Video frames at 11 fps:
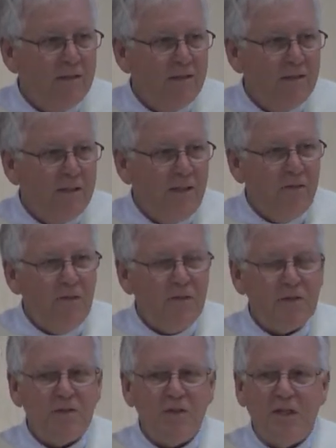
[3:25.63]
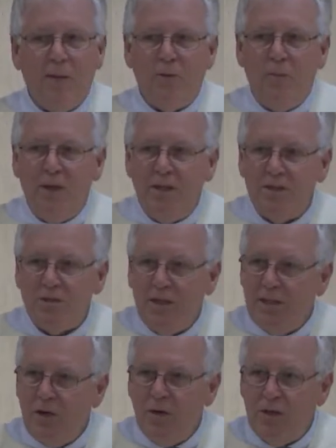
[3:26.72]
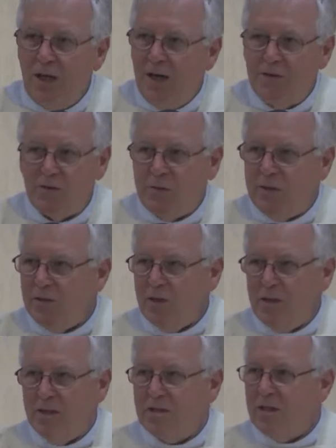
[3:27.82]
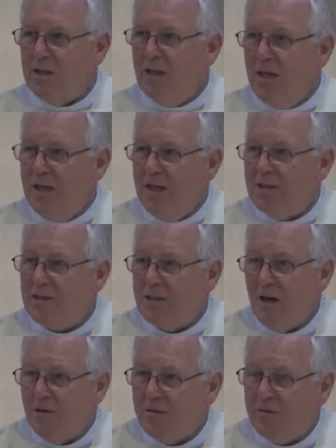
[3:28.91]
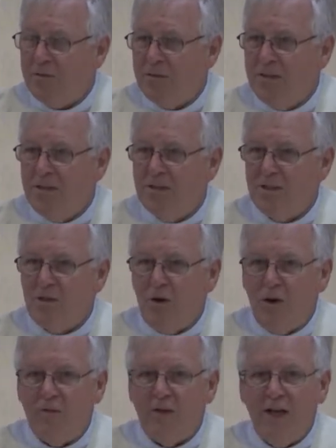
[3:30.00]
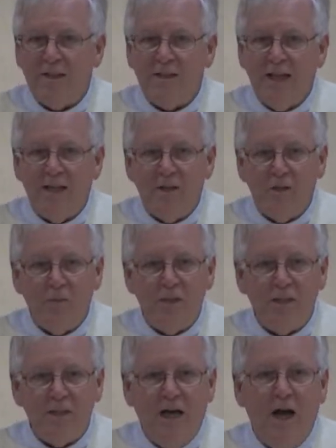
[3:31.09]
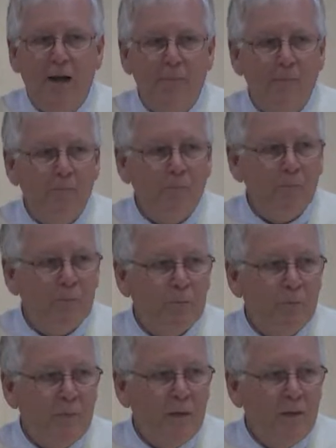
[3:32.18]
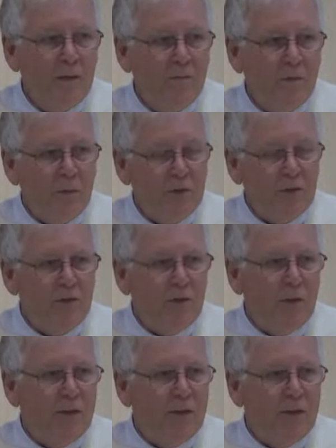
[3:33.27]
Even if it's just a couple minutes. I know our lives are busy, and it's tough to carve out that little bit of time. But we should do it.